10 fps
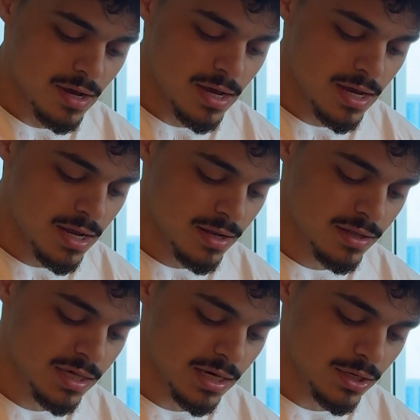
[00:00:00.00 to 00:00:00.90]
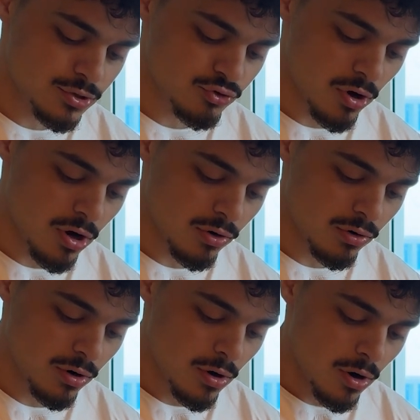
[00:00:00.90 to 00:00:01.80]
in the
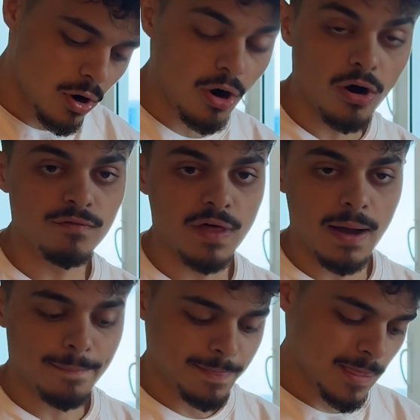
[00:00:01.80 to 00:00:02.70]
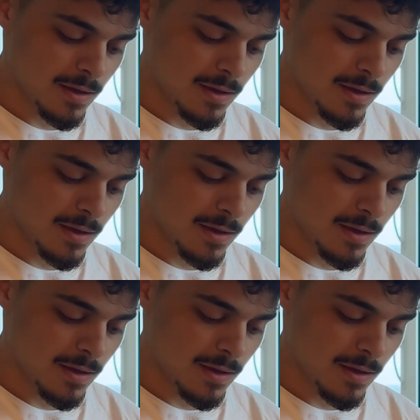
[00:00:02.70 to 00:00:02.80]
intro, all of that.